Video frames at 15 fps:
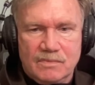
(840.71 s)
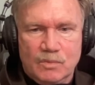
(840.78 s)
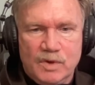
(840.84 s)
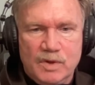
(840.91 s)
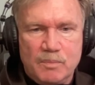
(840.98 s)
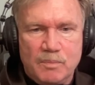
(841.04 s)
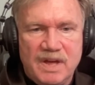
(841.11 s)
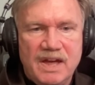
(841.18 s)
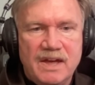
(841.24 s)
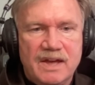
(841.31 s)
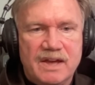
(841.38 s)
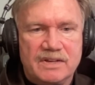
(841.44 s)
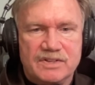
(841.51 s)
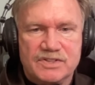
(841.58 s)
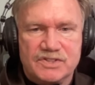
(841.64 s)
we
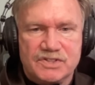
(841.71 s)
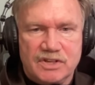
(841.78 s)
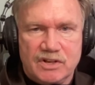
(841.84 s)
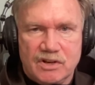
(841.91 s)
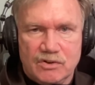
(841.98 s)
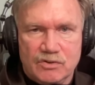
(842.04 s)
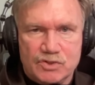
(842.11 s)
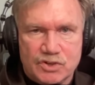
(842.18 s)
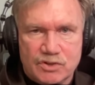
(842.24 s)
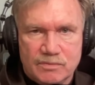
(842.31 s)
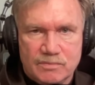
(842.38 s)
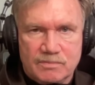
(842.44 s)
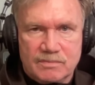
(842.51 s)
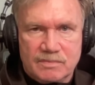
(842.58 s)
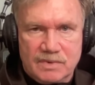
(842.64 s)
pay to see culture.
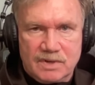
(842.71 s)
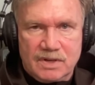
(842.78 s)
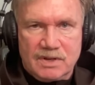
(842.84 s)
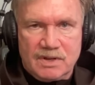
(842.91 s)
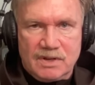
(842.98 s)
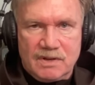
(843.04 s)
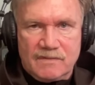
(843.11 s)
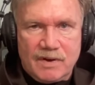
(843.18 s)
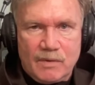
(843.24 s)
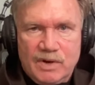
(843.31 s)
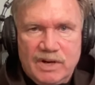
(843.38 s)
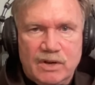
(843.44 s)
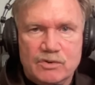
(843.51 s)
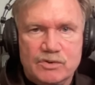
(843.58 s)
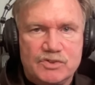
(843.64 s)
If I want
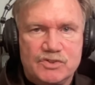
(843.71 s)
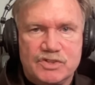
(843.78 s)
to go do